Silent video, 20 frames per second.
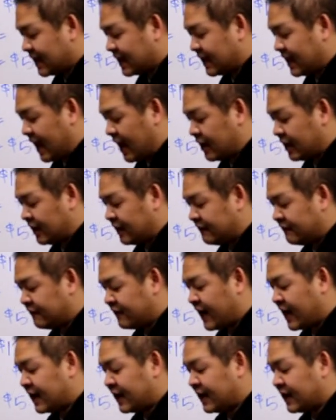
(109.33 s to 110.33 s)
Accounting and
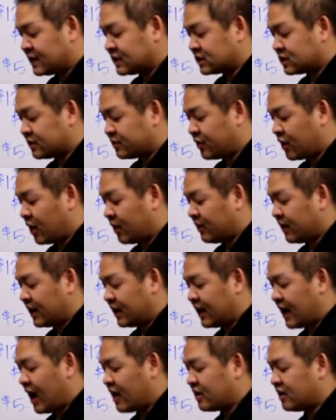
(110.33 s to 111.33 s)
Finance
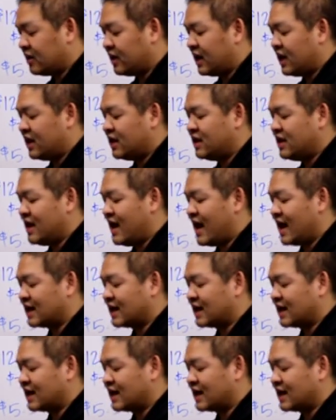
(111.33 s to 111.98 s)
Department calculated the